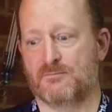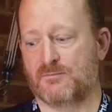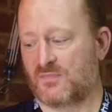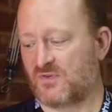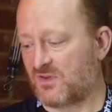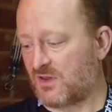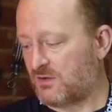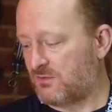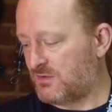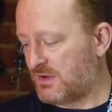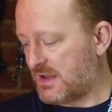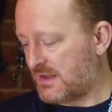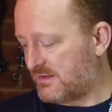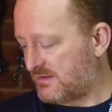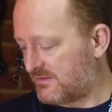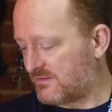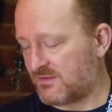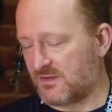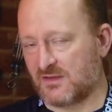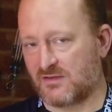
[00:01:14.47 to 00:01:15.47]
So yeah,
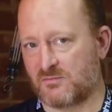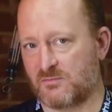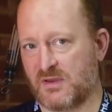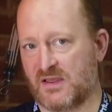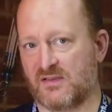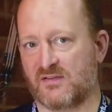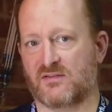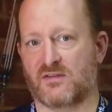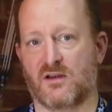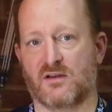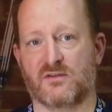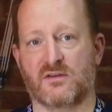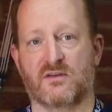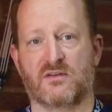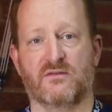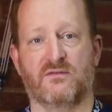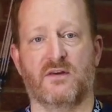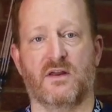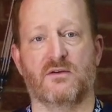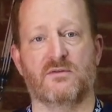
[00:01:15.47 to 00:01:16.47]
there's bits starting
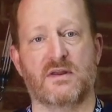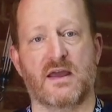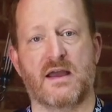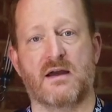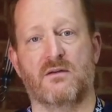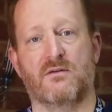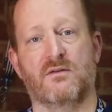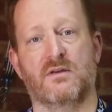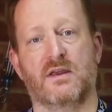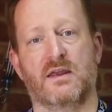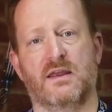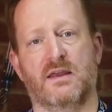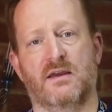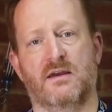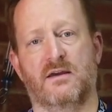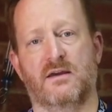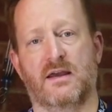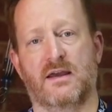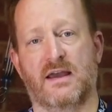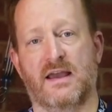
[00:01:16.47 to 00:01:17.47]
to flow down
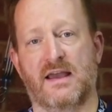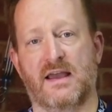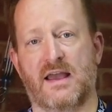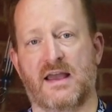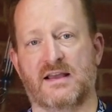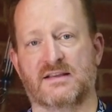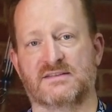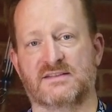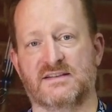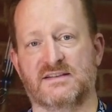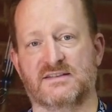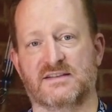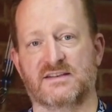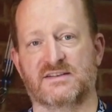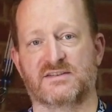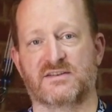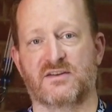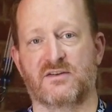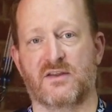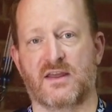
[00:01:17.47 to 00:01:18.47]
as these
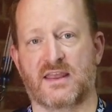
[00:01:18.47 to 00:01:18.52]
things do.